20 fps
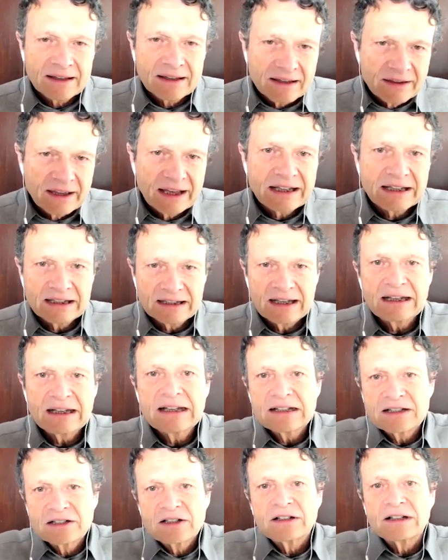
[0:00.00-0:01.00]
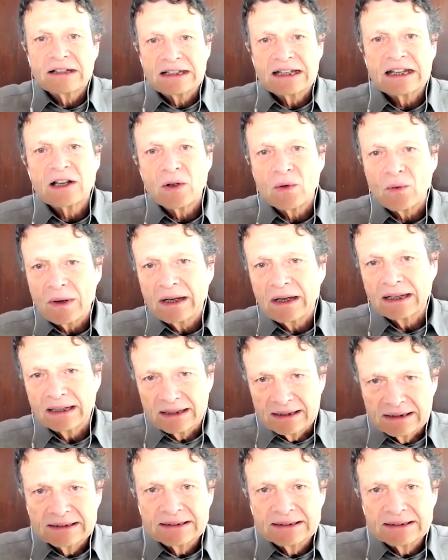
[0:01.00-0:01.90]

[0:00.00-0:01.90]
that, that is going to take a while.